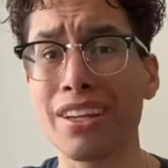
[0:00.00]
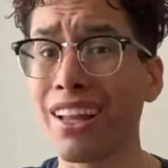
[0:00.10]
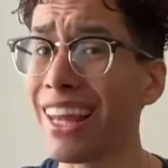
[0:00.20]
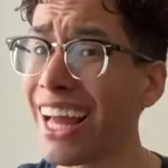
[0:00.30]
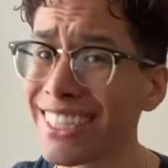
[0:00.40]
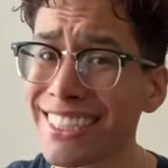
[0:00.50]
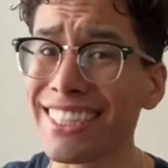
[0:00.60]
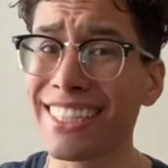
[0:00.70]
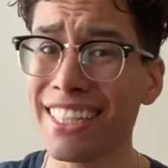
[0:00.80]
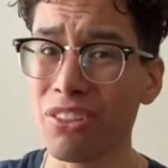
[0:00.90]
the
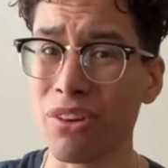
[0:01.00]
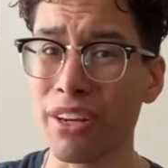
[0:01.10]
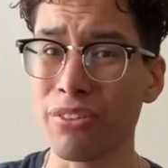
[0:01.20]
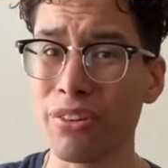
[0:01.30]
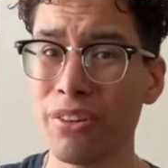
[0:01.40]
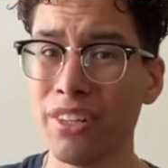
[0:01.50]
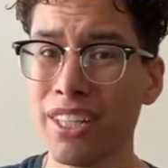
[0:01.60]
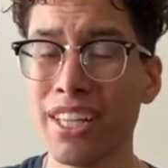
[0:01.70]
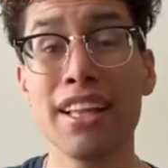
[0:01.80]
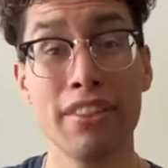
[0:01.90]
classic King rifle,
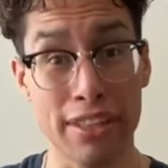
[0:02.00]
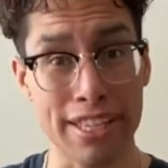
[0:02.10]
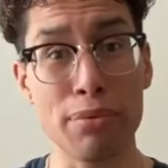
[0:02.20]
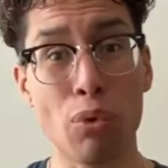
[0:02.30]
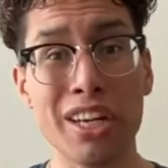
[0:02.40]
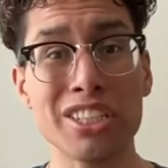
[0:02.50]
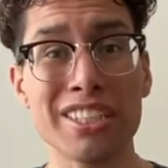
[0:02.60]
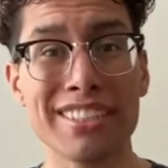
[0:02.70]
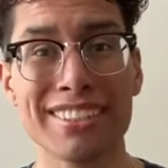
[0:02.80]
then keep watching.